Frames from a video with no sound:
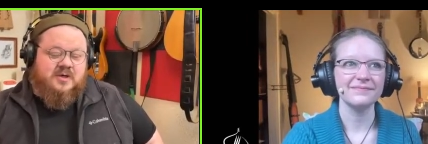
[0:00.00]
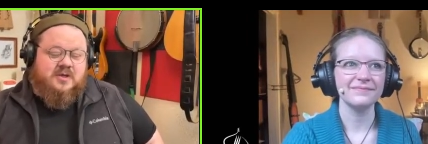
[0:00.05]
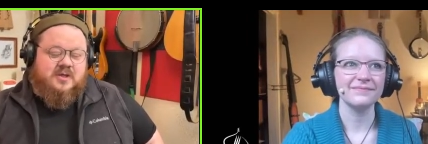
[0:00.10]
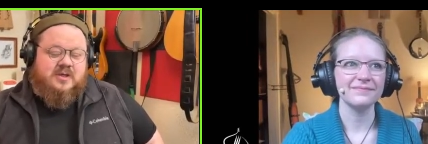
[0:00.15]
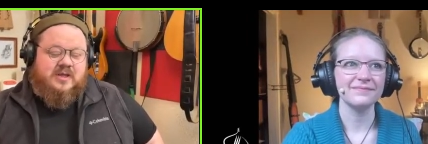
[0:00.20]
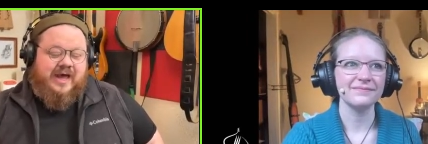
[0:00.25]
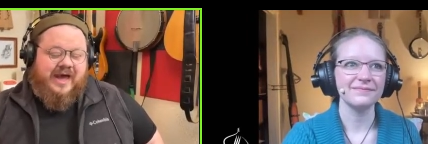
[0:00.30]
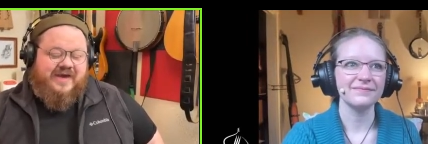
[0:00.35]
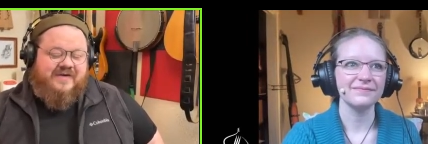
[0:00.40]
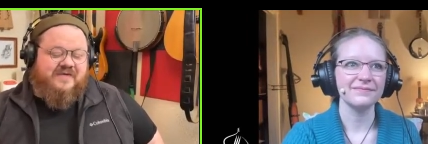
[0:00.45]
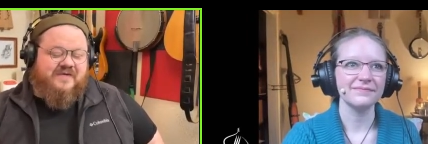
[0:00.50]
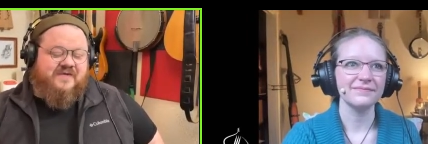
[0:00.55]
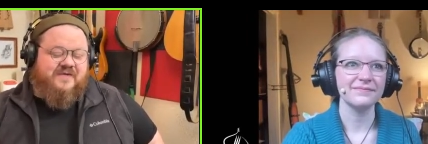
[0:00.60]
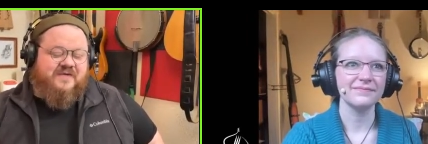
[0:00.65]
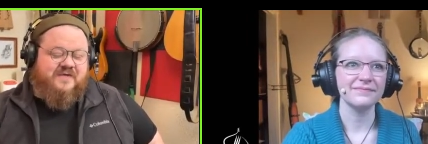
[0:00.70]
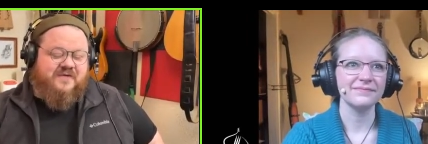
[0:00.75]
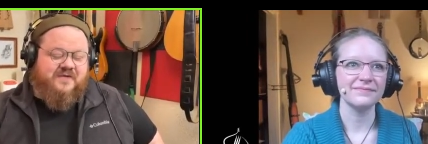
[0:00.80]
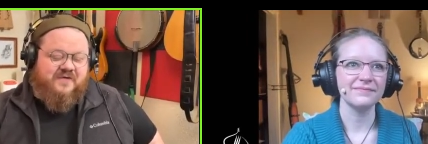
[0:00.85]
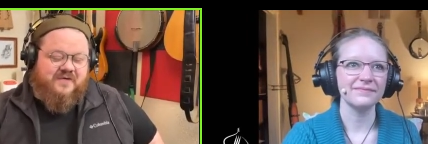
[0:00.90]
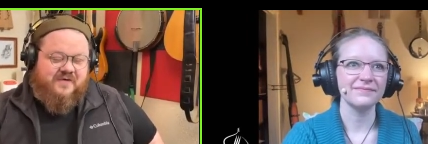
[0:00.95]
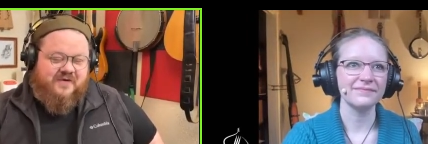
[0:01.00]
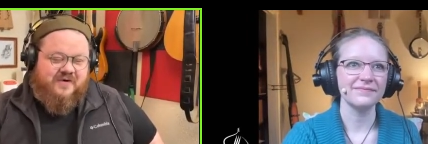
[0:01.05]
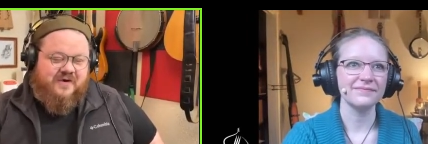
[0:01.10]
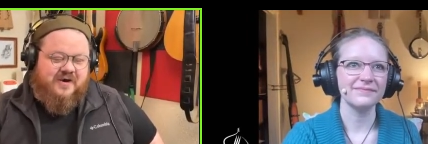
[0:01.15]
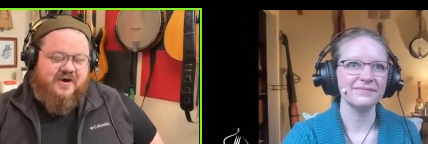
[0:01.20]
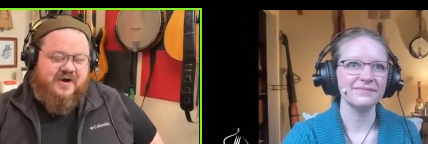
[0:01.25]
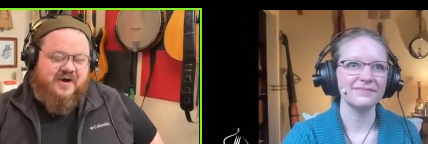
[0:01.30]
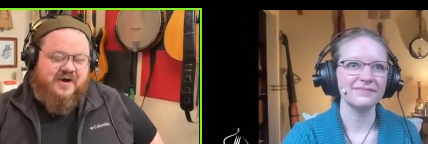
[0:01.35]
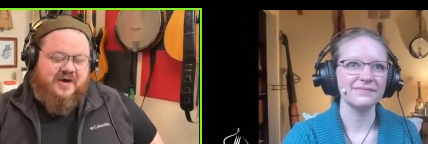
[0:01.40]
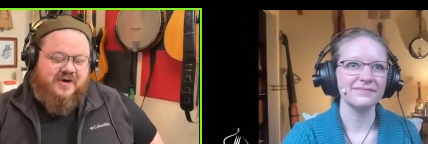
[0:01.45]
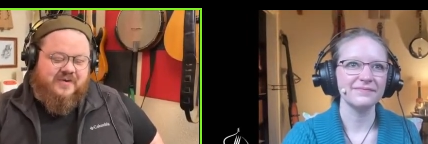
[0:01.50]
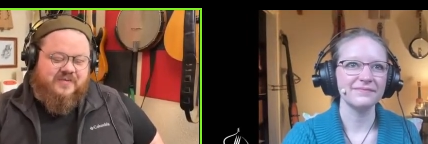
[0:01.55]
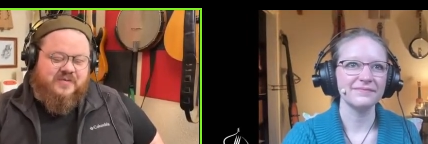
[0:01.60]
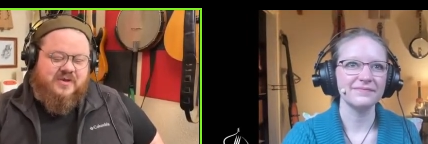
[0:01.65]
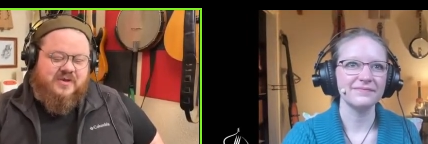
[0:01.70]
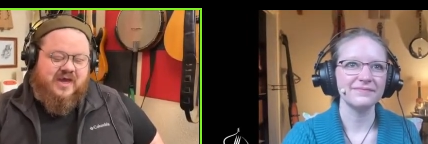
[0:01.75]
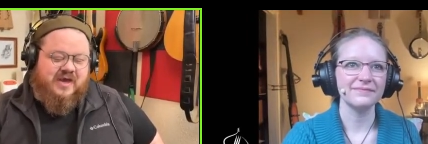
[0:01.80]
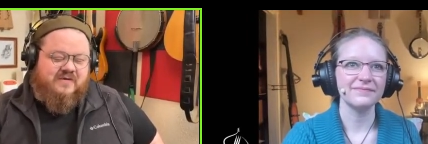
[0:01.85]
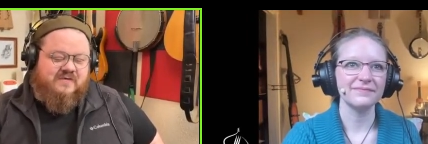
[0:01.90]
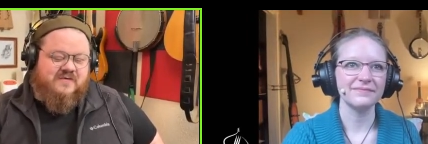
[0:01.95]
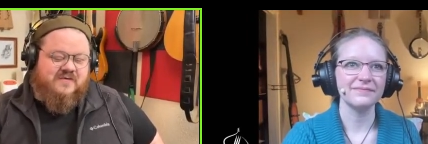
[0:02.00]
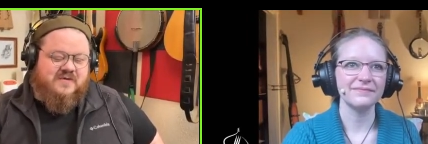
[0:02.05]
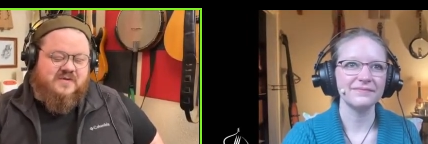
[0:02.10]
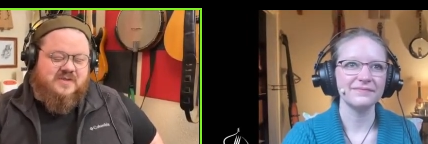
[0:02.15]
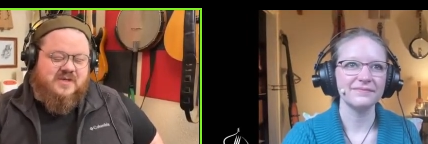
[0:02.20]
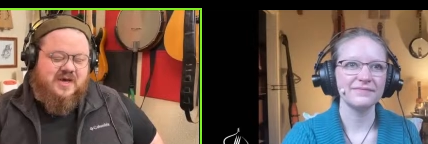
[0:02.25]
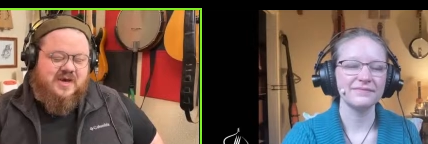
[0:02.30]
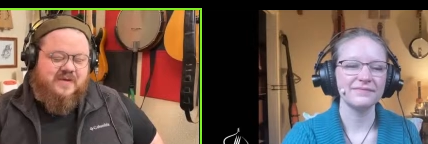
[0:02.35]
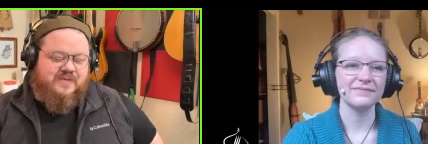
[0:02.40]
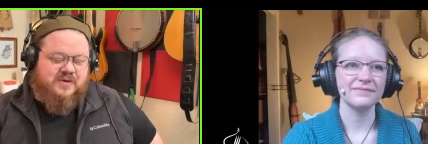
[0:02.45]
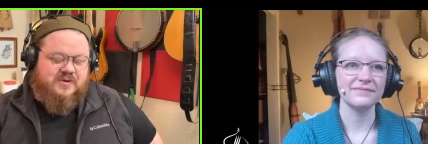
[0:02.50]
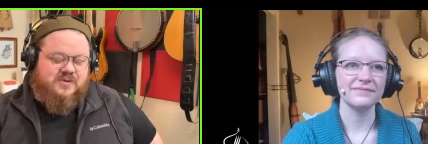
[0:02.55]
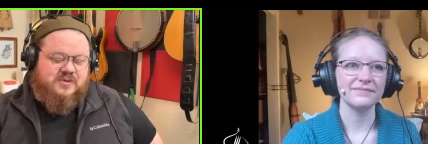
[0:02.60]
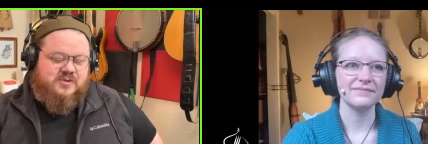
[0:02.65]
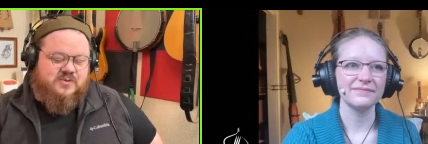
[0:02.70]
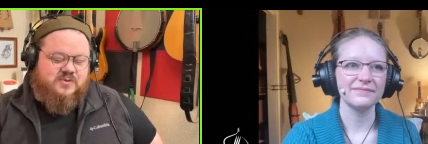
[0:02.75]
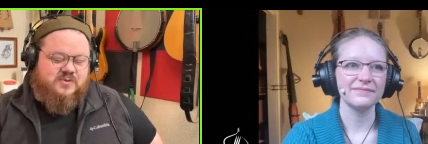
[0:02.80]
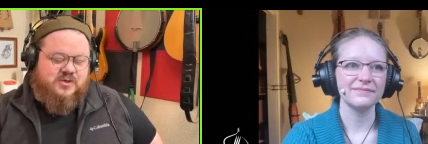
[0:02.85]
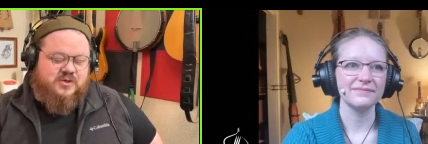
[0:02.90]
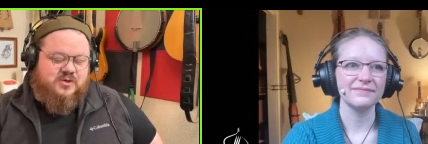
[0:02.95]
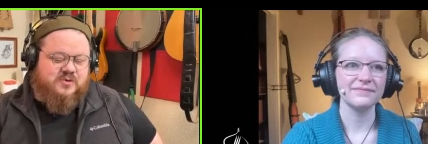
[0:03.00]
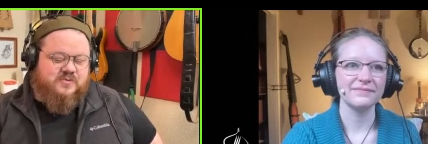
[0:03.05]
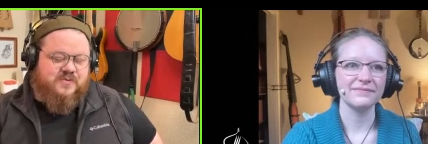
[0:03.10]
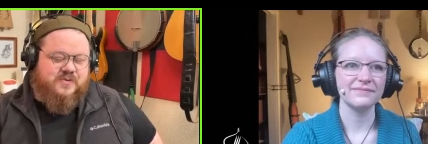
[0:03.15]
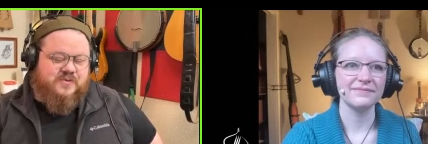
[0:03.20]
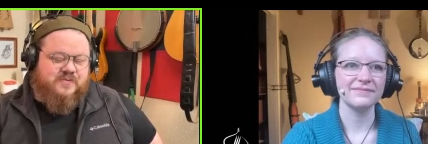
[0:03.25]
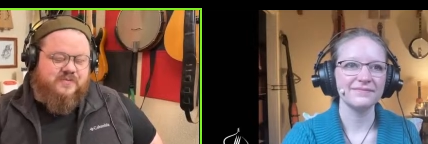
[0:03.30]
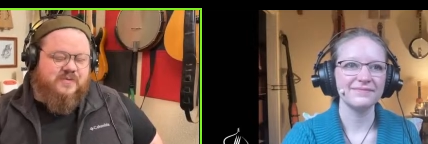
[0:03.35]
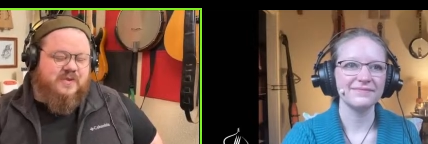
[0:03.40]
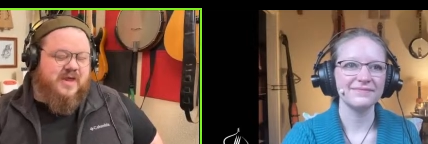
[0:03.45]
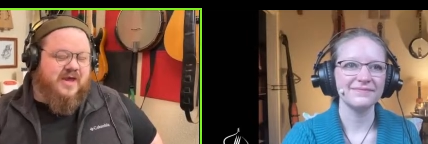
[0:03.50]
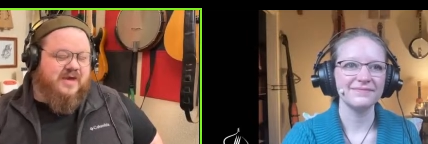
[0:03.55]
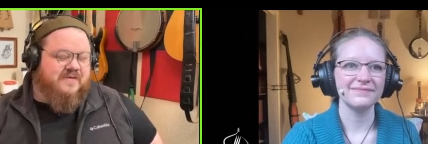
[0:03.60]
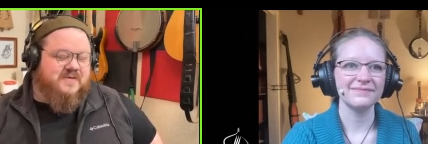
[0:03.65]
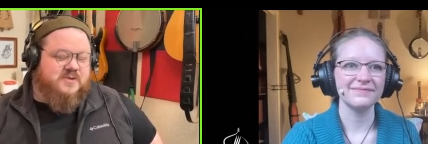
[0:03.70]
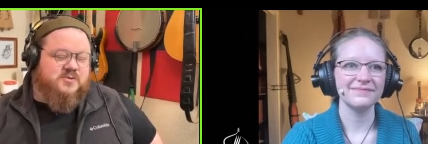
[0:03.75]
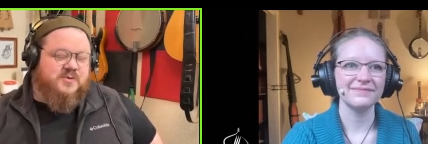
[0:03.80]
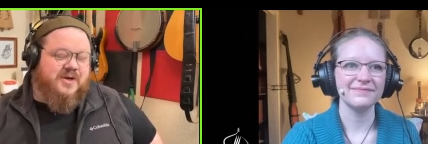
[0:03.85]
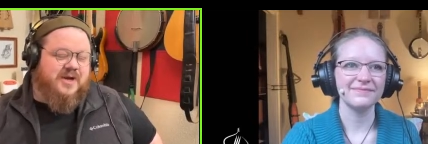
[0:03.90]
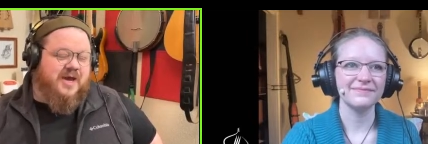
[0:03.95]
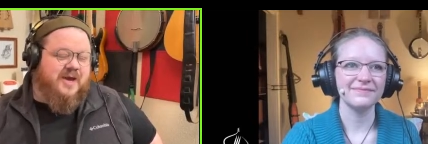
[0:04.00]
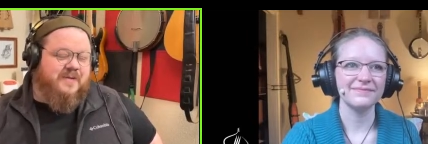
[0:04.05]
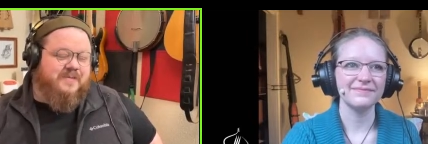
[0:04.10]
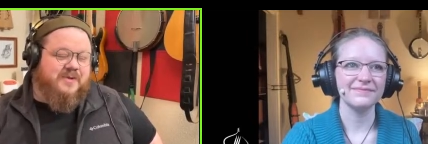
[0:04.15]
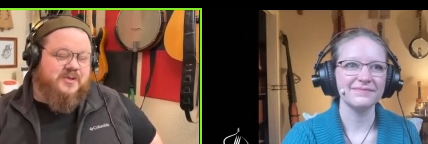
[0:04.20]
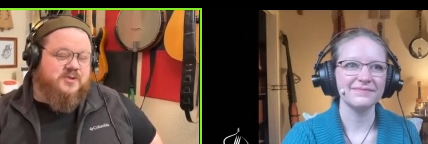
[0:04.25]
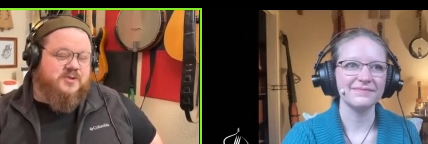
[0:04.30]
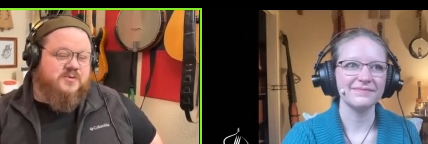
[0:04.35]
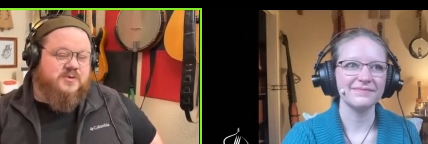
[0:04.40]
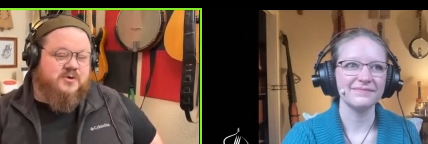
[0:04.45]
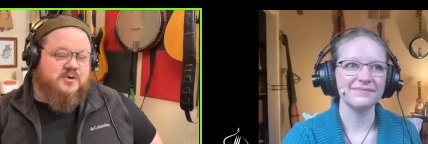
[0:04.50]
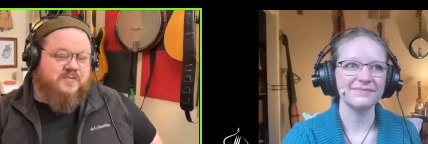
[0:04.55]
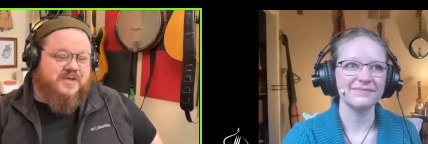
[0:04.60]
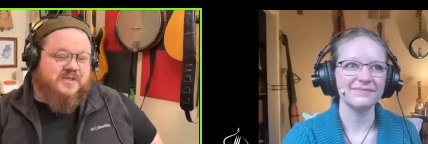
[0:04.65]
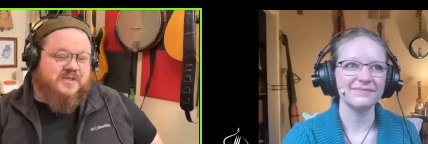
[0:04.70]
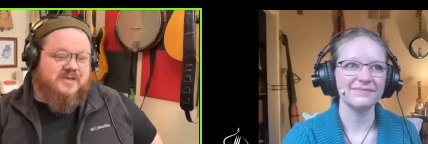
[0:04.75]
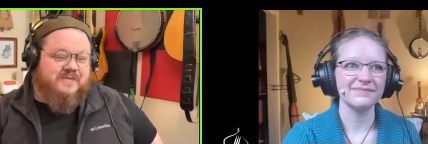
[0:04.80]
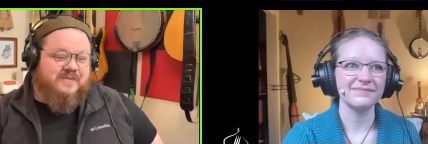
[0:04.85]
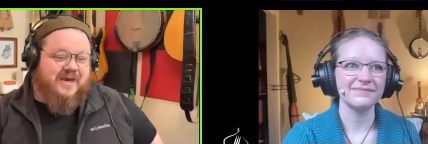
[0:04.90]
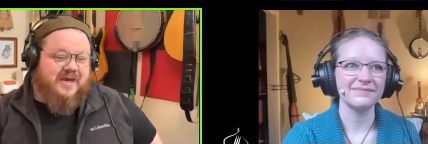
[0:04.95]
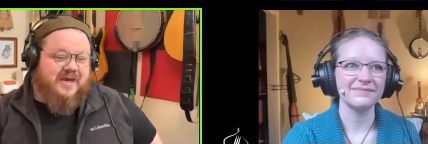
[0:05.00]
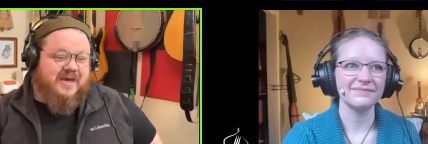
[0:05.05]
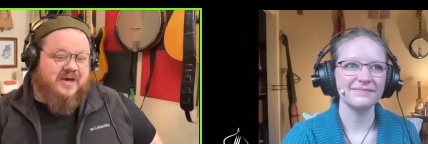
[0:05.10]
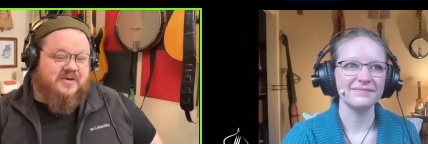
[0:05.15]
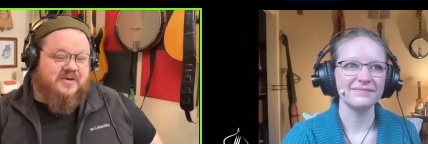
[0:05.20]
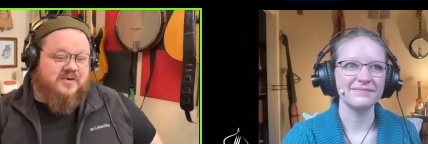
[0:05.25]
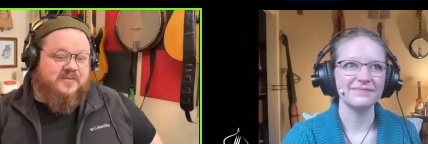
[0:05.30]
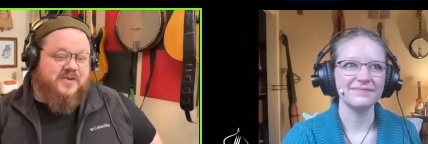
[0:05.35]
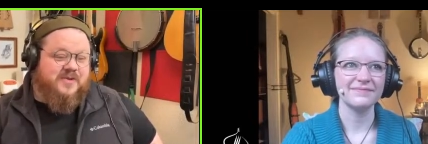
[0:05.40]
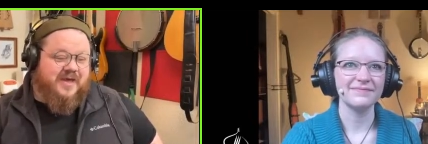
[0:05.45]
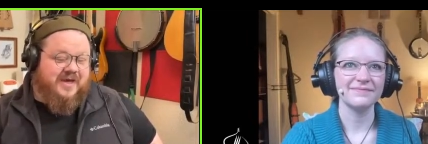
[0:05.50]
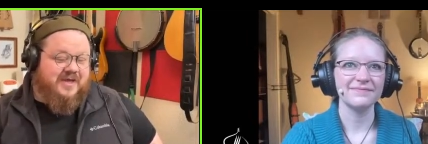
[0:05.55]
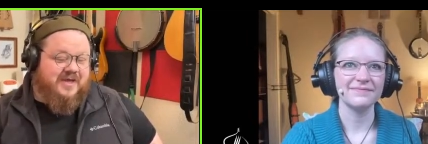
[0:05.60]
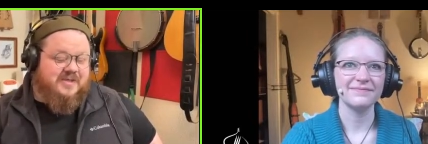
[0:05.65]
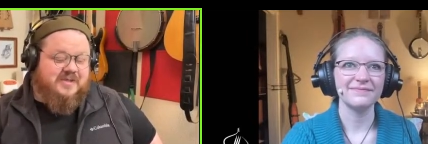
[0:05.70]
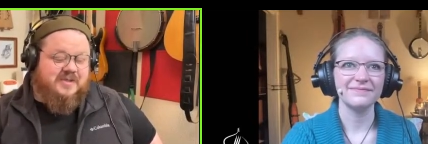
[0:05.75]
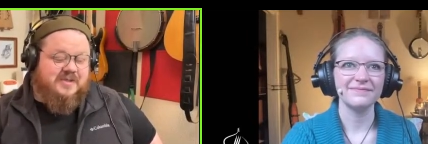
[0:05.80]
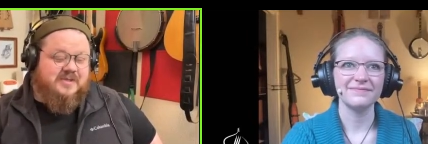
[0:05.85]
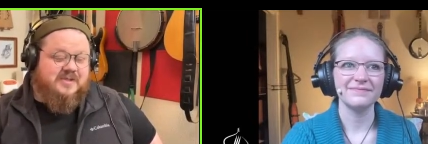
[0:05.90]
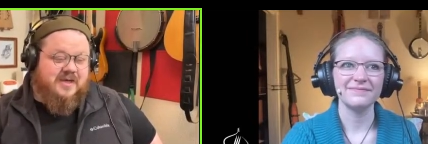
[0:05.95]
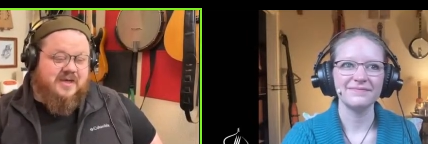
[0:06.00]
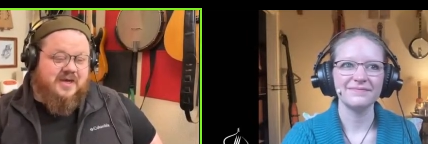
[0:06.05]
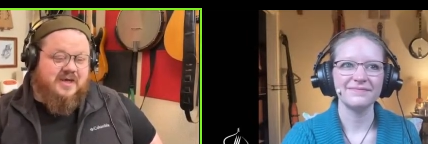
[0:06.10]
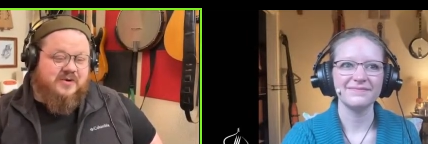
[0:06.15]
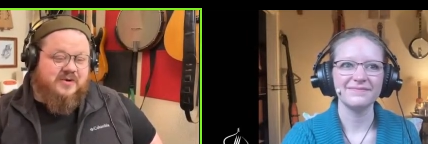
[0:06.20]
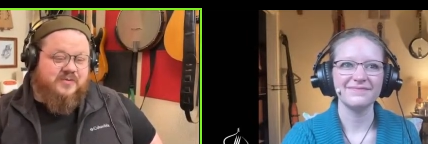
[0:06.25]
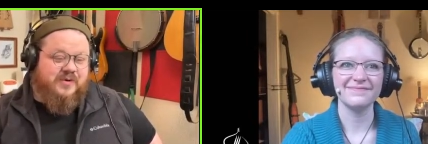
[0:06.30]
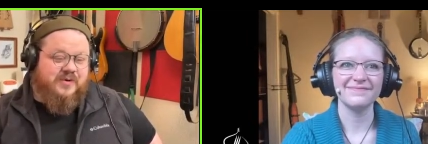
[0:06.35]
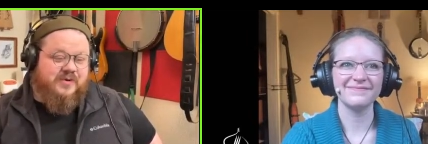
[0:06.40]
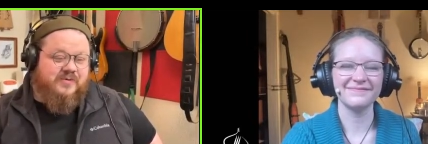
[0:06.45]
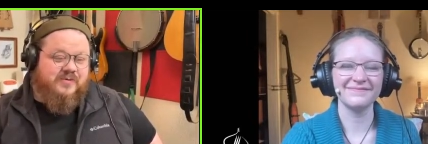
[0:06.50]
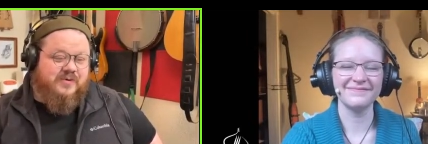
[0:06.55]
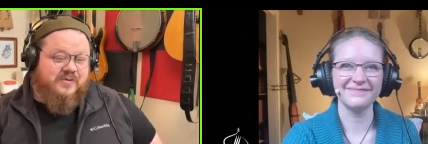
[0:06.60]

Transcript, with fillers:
Speaker 1: life. Um, life is happens when you're life is what happens when you're busy making other plans, and we were